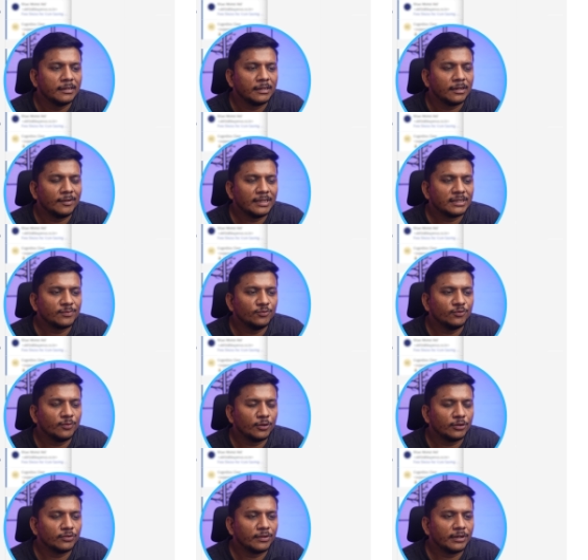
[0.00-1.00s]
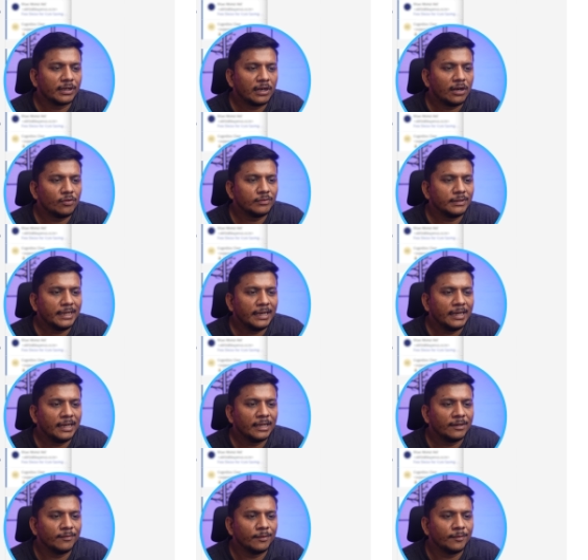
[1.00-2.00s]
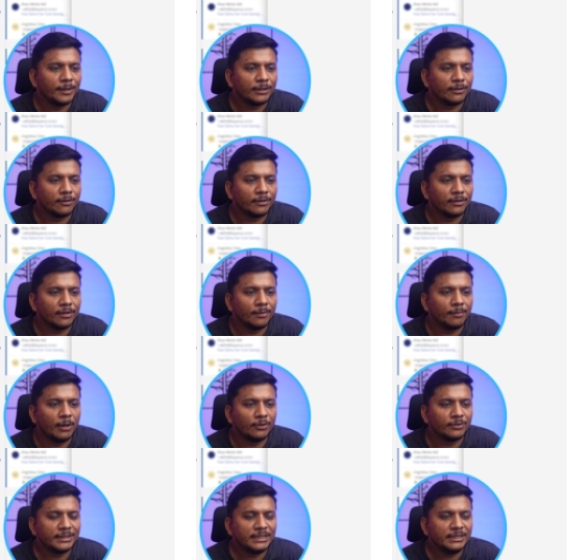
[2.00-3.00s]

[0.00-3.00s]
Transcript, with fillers: Now let's move on to our account, and we were talking about